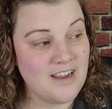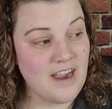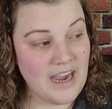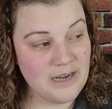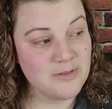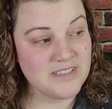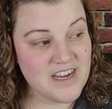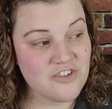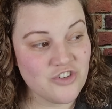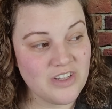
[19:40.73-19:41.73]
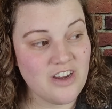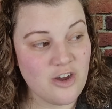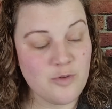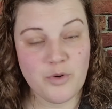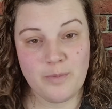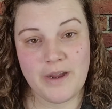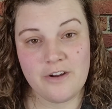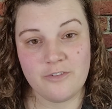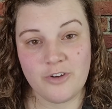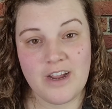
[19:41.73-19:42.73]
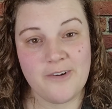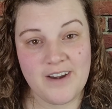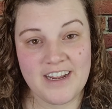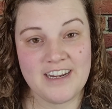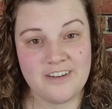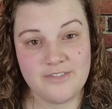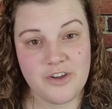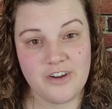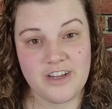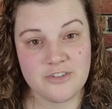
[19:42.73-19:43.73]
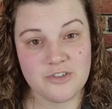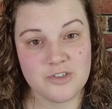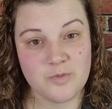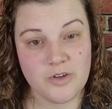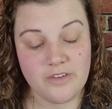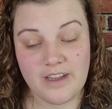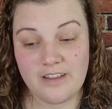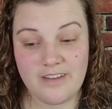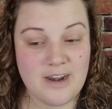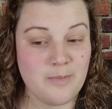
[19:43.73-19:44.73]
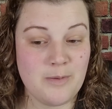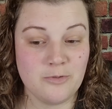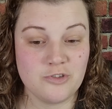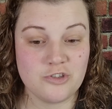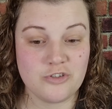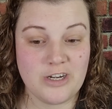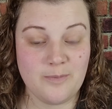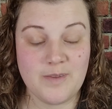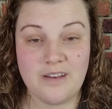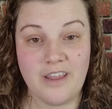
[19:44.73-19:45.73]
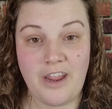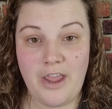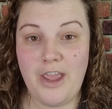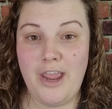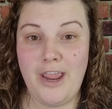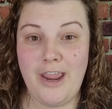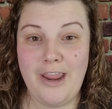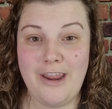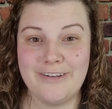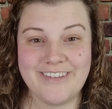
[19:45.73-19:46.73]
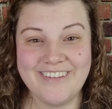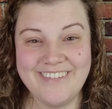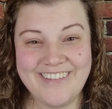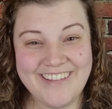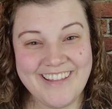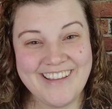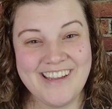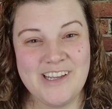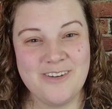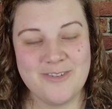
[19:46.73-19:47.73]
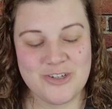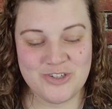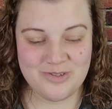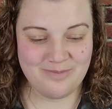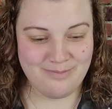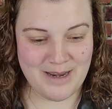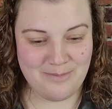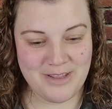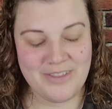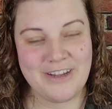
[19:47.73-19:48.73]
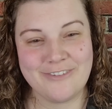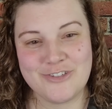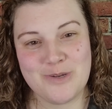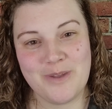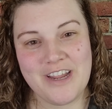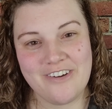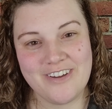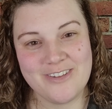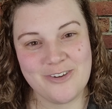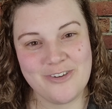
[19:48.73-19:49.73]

I was actually unprepared for how negative their answers were. Like, a lot of people just straight up said, like, hate, which made me think of Jim Carrey and the